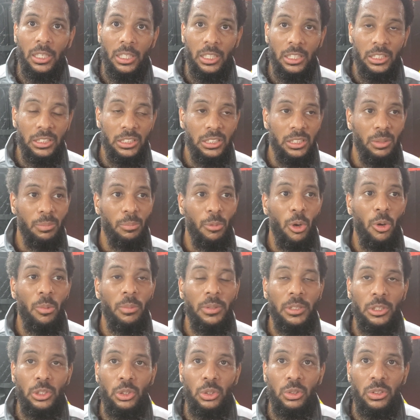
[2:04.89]
Cause the
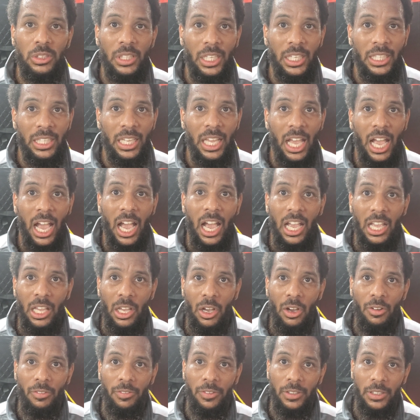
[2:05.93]
moment you take your eye
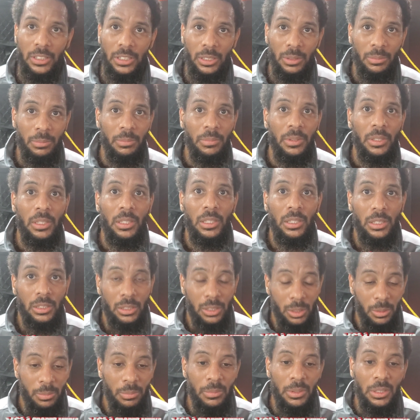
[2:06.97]
off it, them
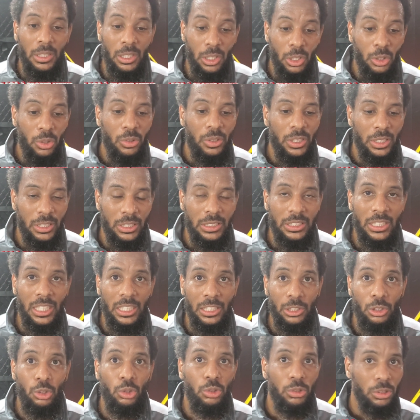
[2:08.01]
little niggas that
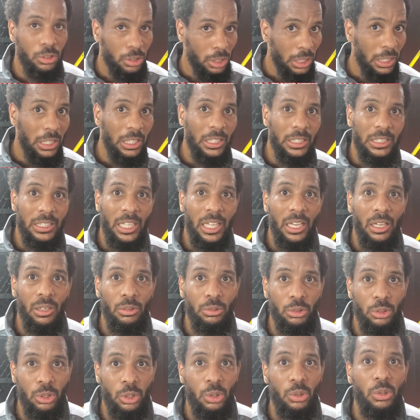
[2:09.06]
you used to look
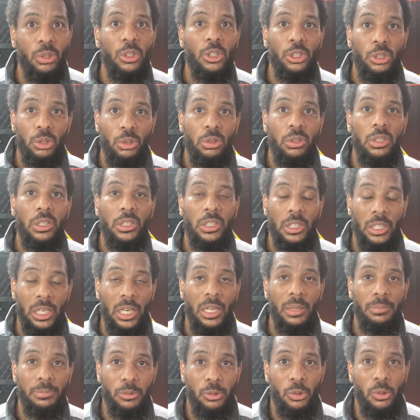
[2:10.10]
down to, you looking
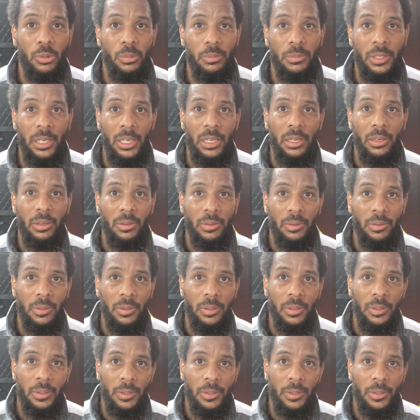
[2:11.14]
up to them now.